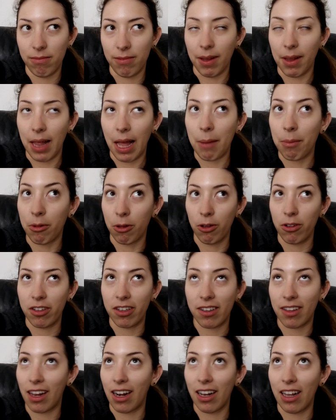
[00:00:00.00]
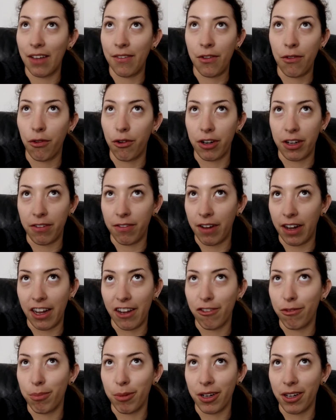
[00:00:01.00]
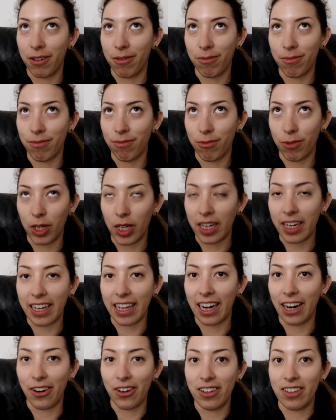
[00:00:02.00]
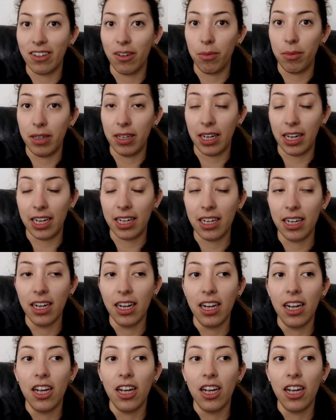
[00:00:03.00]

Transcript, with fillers: The lab closes at eleven forty-five, but we didn't get out until midnight.